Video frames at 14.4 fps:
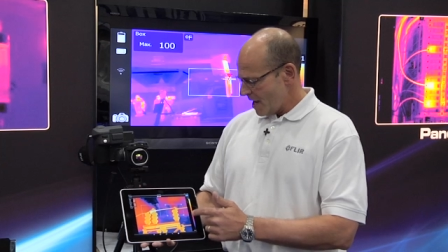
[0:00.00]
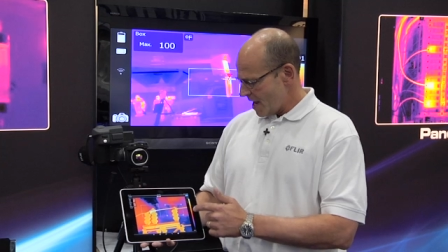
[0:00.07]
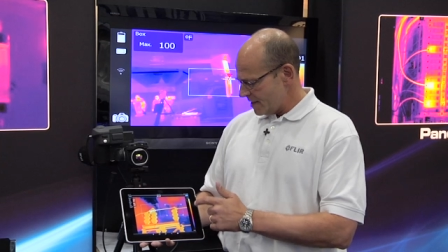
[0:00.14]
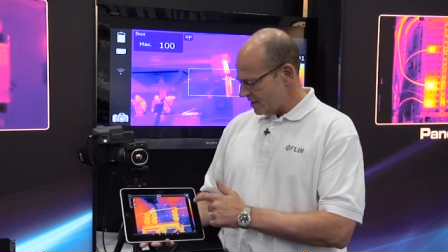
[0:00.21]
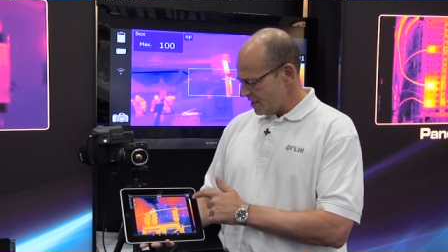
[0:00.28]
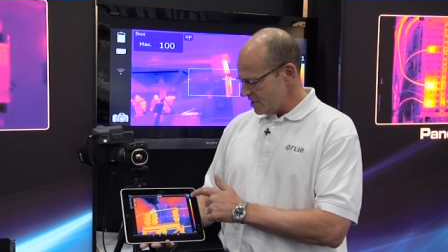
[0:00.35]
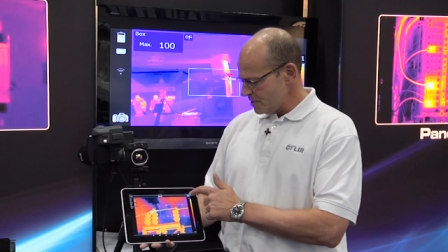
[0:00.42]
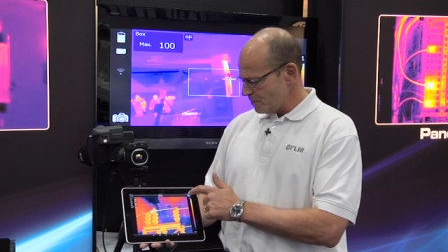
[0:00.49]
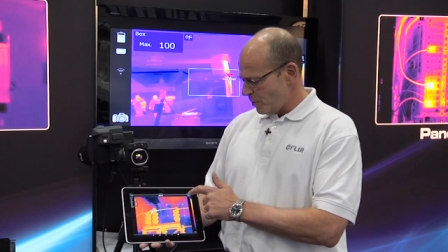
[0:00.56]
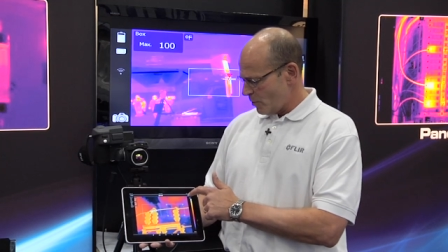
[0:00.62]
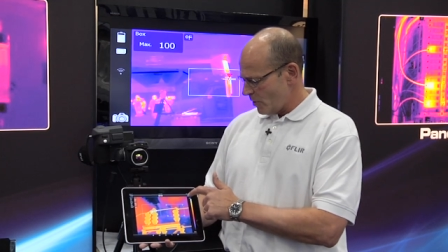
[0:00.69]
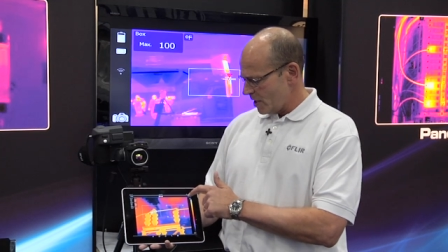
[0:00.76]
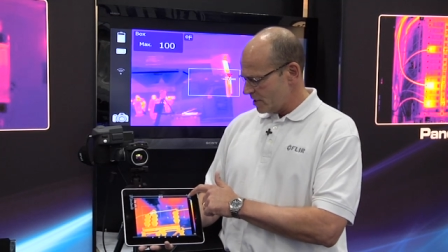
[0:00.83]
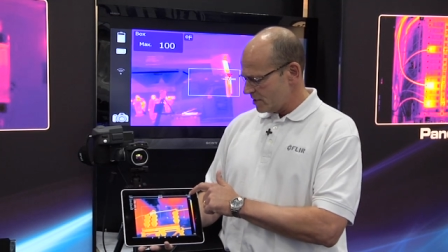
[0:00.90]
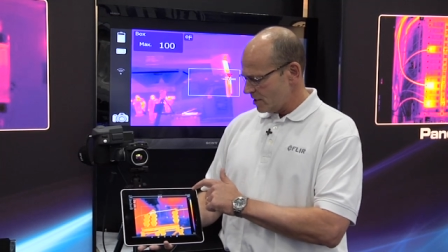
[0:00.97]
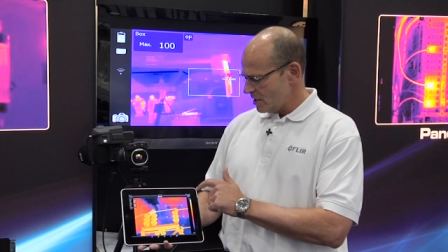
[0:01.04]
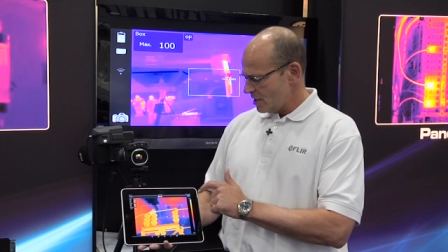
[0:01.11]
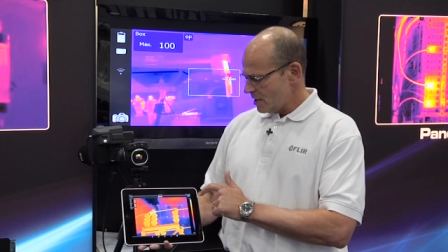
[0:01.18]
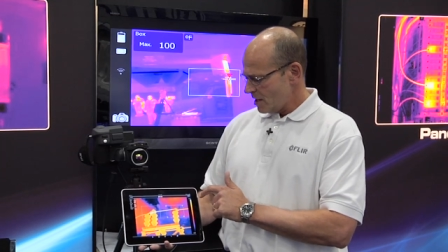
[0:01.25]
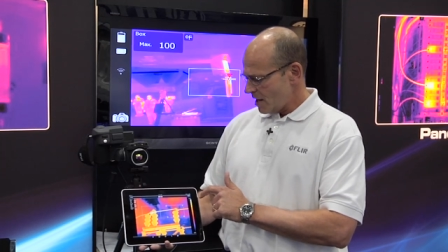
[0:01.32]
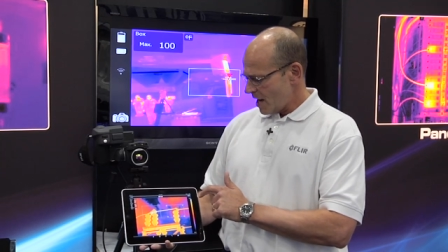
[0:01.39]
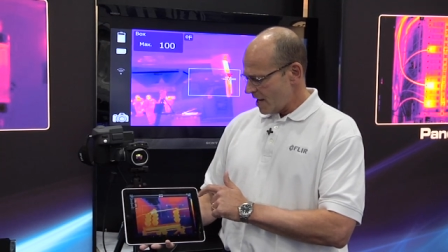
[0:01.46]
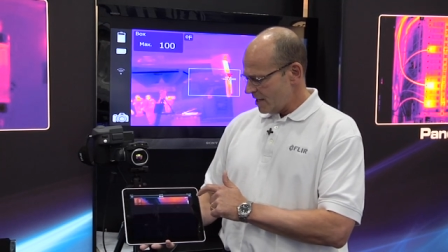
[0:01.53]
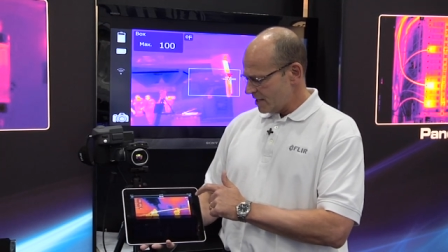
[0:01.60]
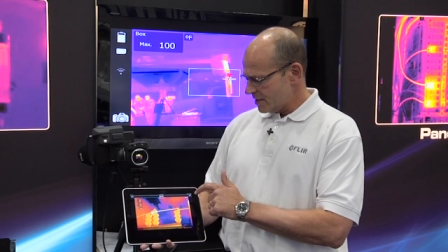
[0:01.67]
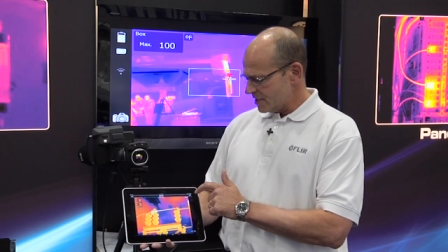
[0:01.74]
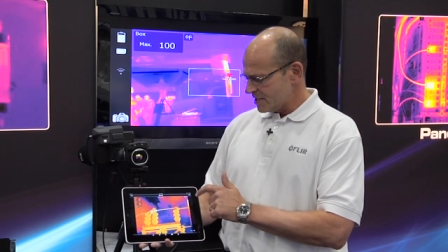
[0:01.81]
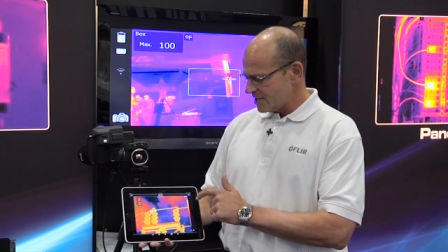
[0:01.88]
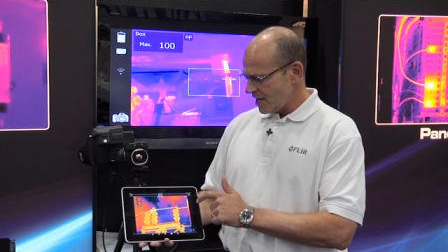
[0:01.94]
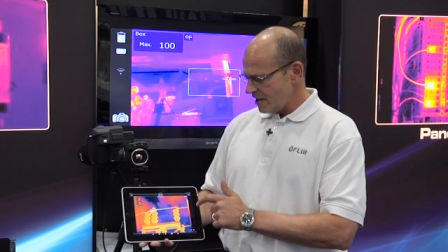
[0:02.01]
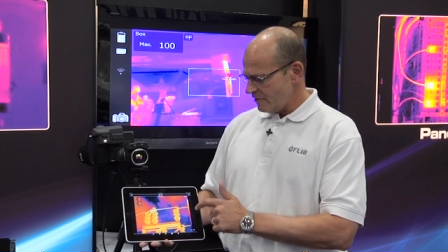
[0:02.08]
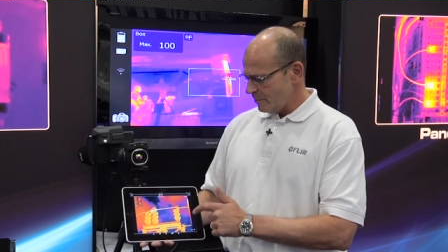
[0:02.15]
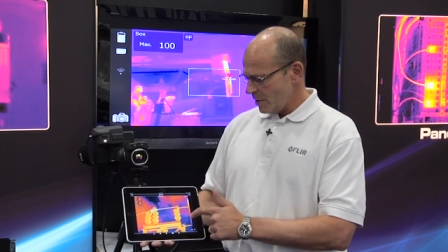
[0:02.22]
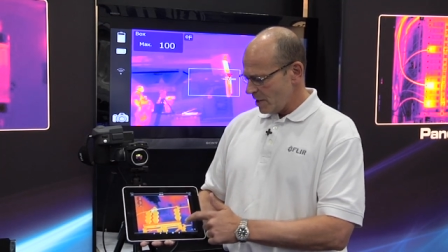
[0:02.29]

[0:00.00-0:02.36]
At this point, I hit the save